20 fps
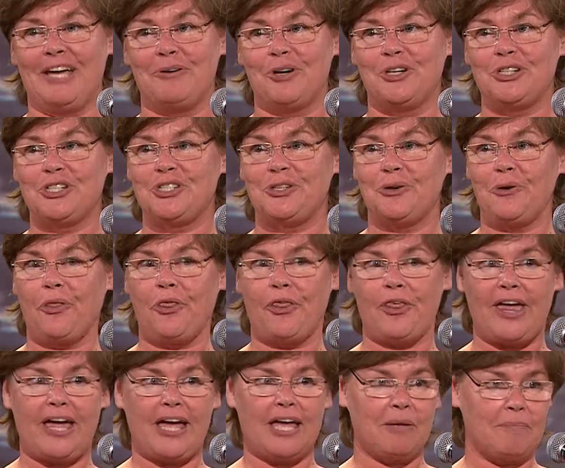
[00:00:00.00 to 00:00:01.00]
I want to
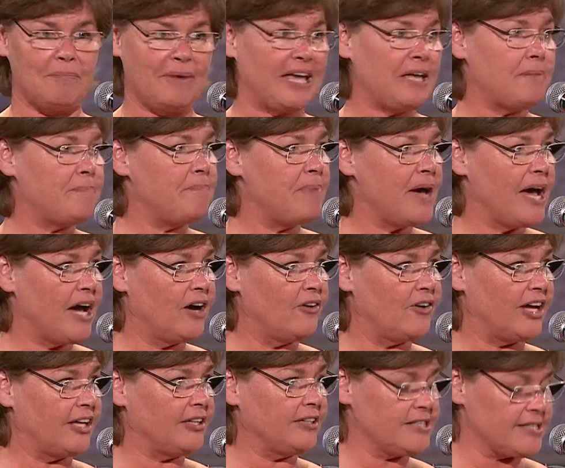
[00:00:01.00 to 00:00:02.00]
thank my
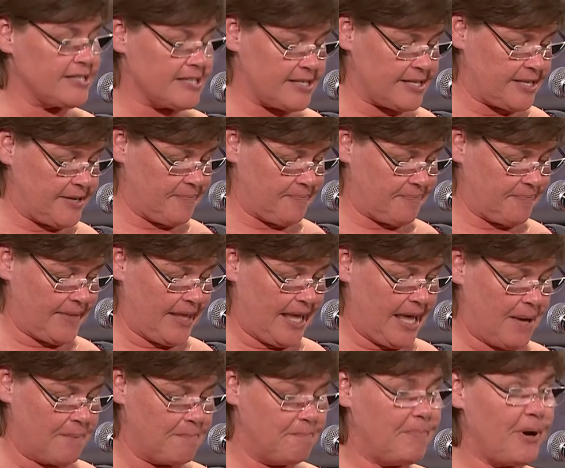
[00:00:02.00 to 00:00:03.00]
parents,
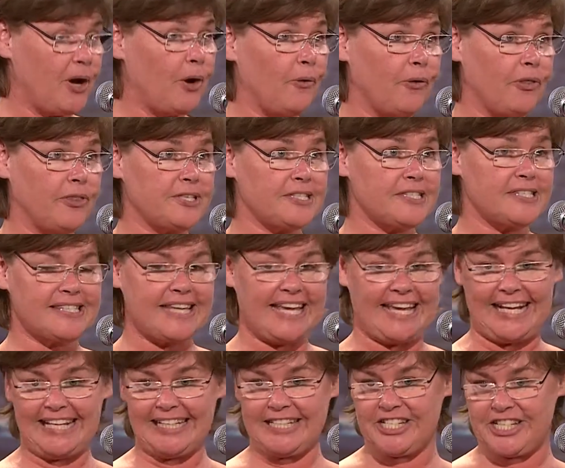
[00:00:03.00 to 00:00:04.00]
both
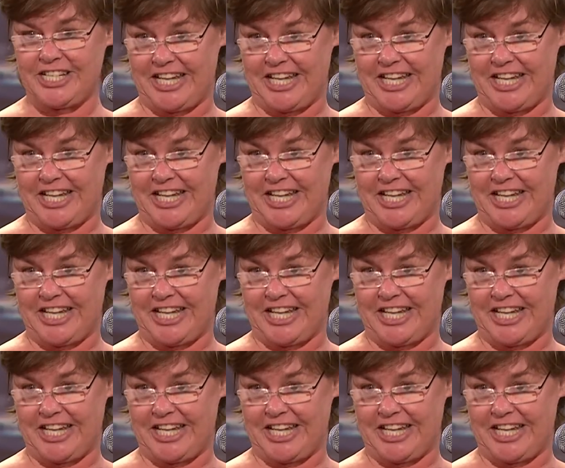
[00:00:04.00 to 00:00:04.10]
skilled